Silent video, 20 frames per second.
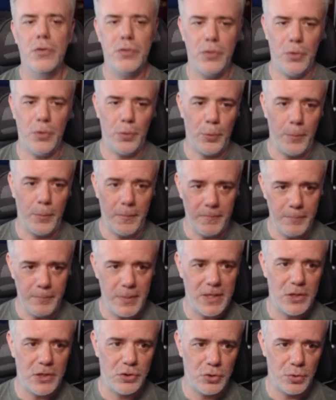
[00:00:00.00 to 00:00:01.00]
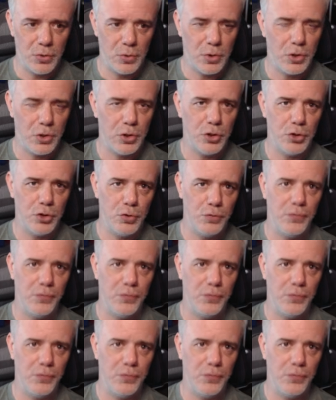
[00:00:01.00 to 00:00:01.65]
So make sure you